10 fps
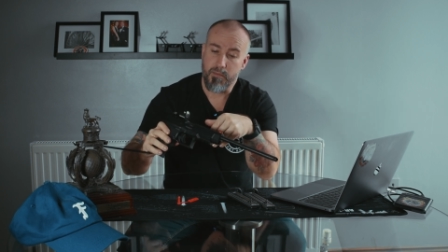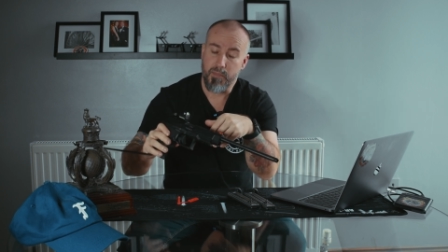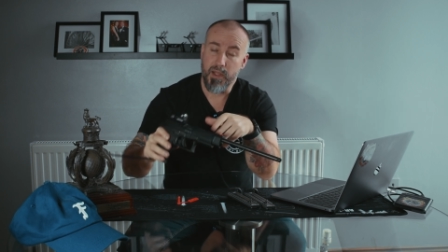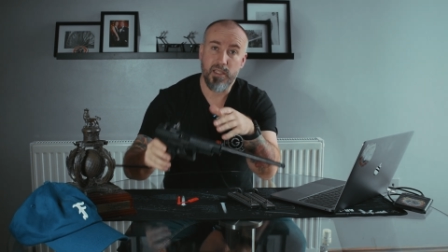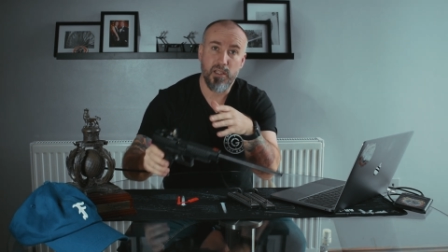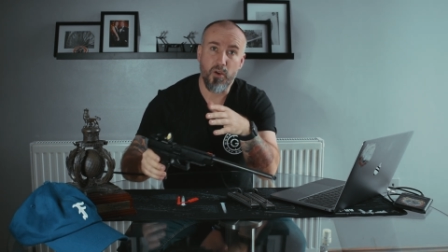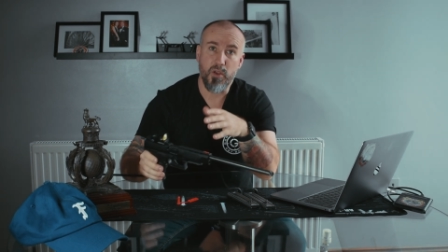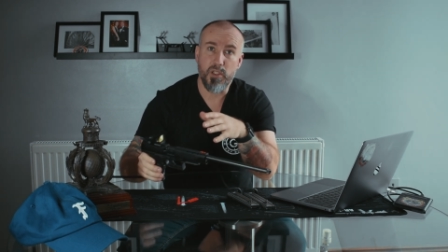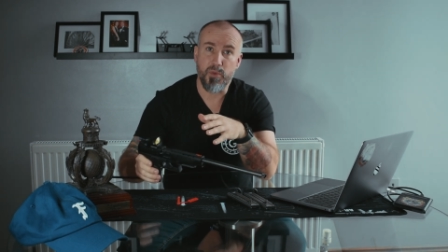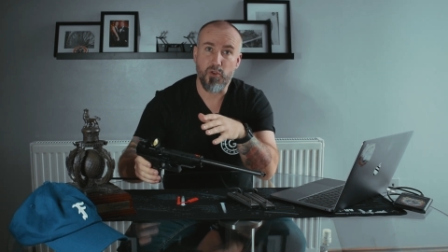Please like
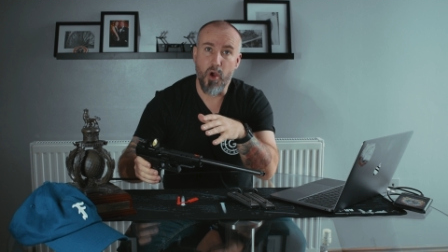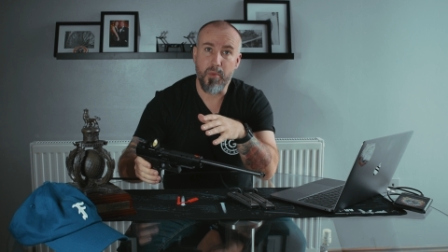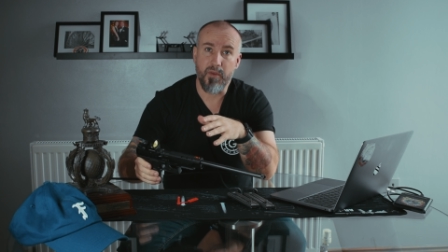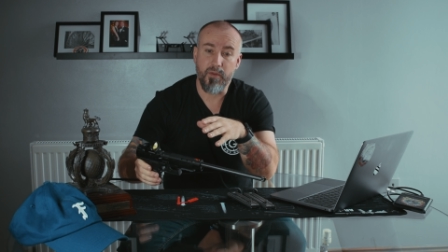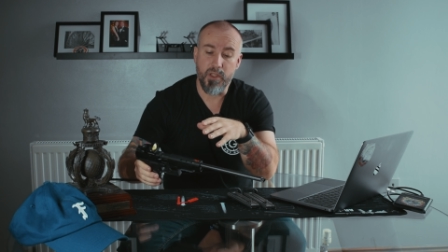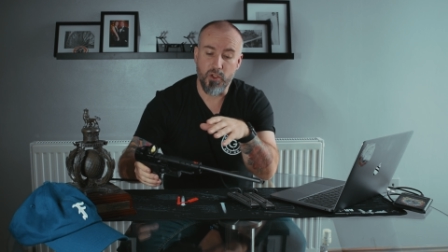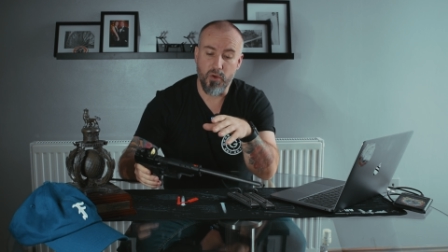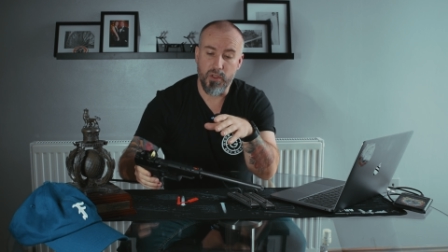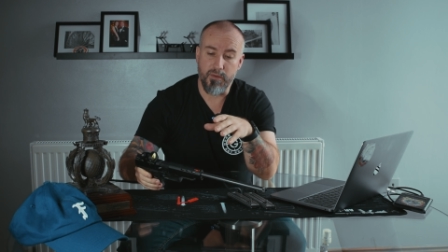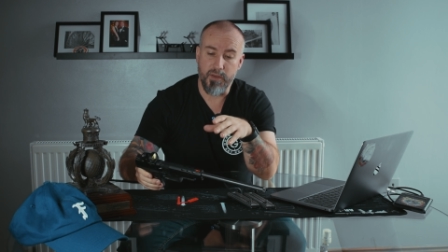and subscribe if you've
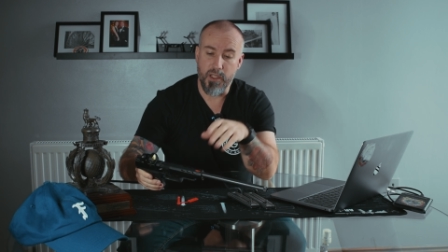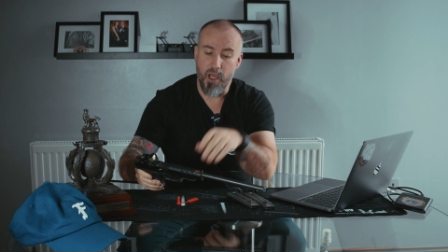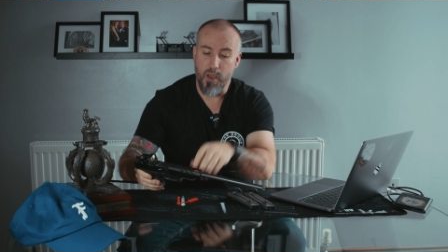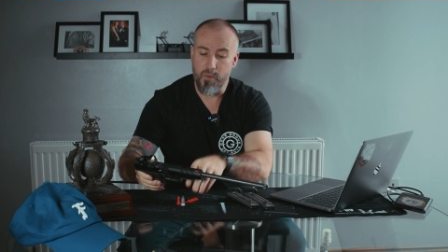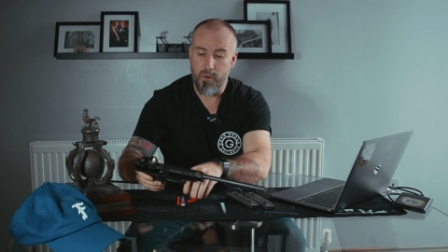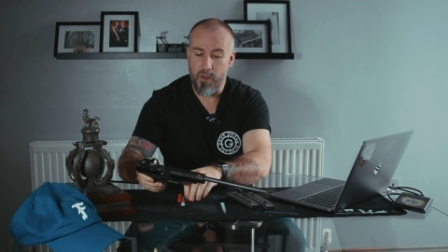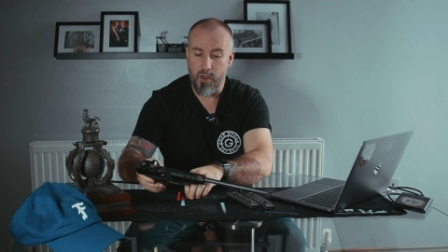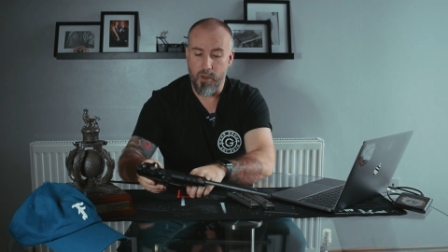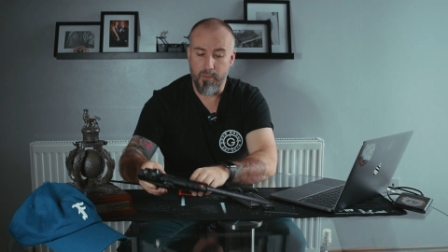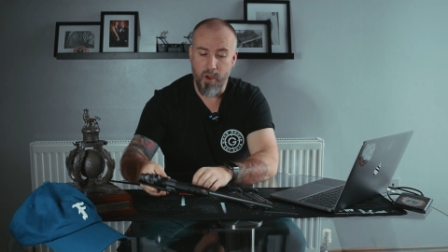enjoyed the video.
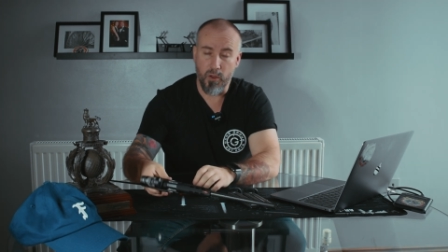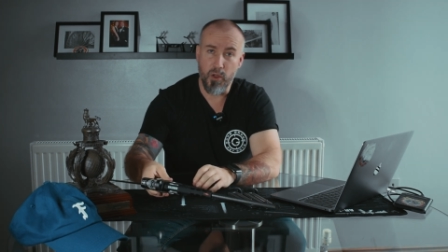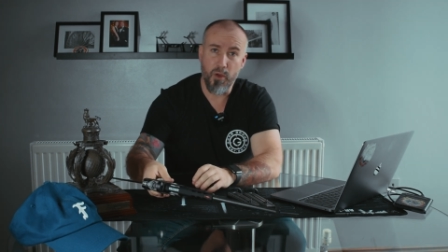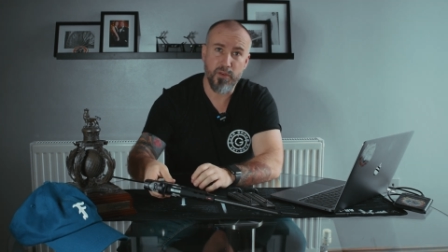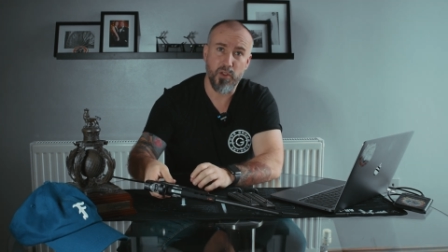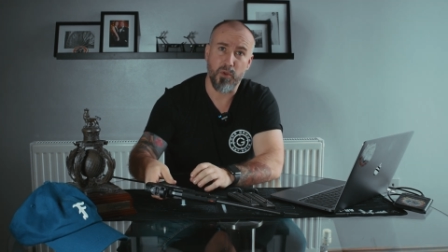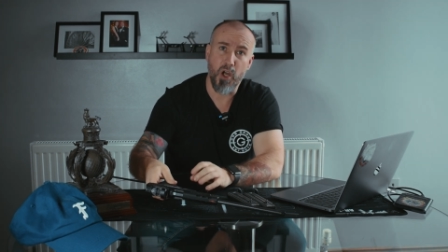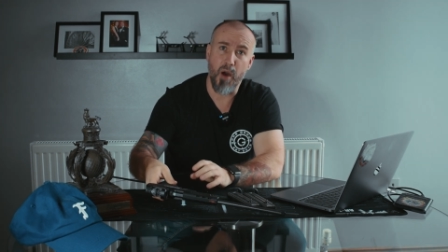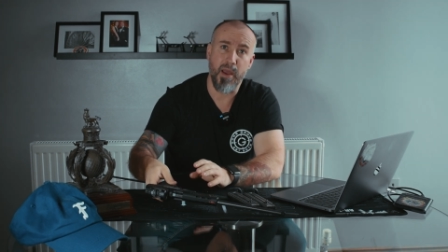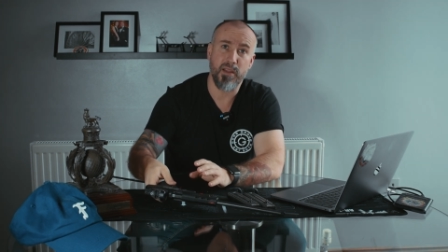I'd love some
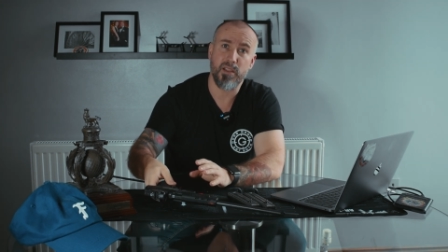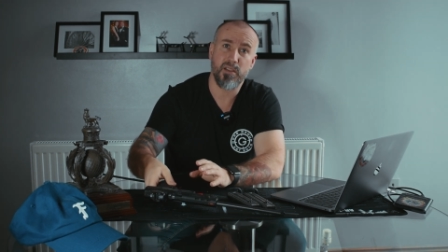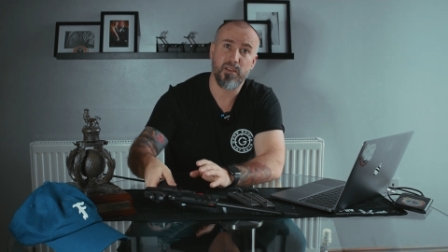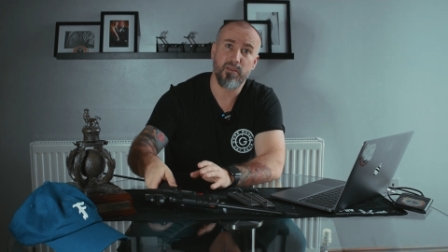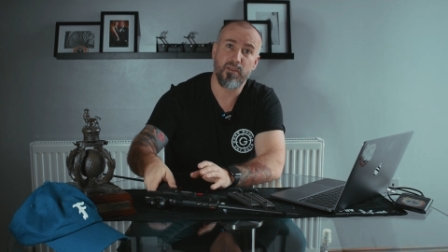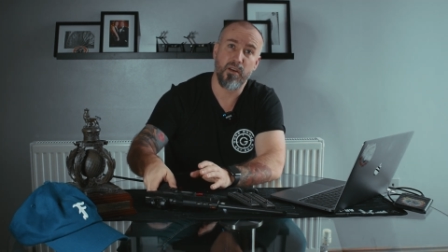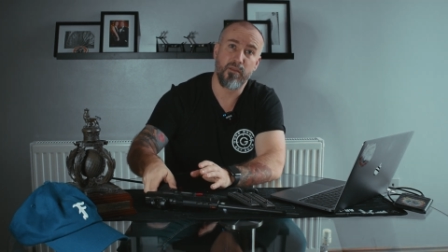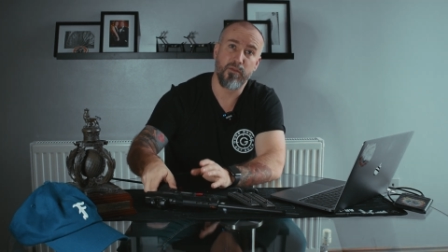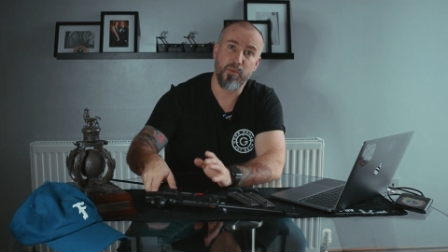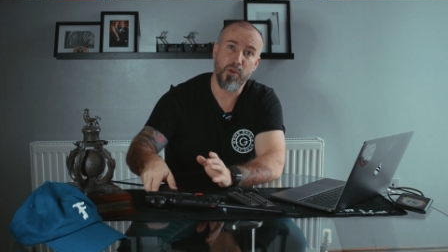comments
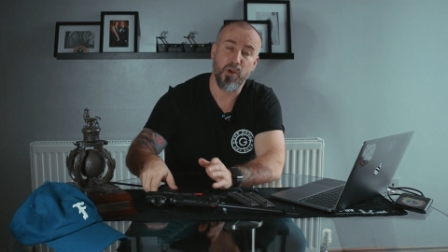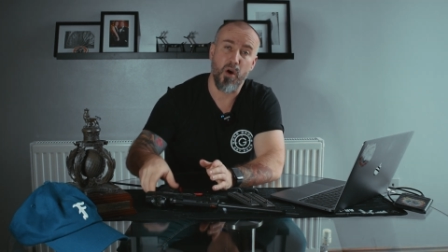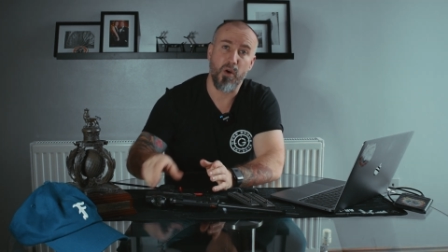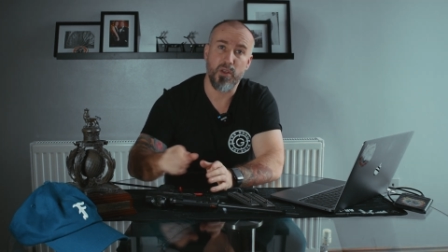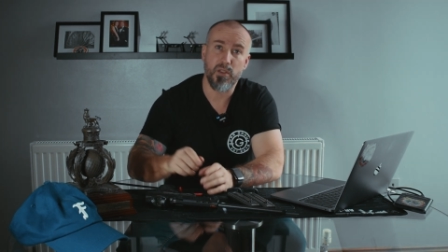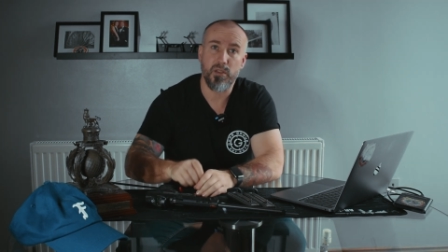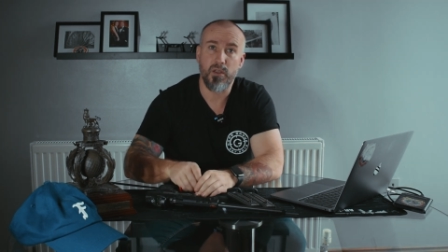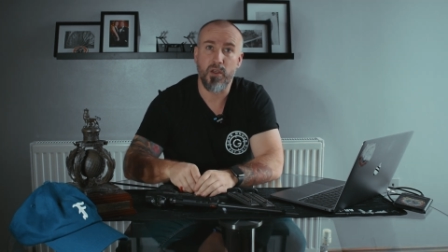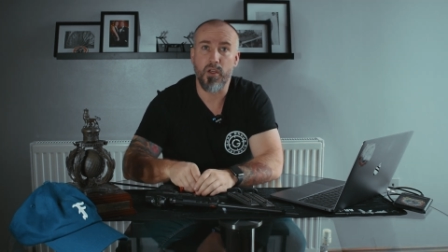from you guys,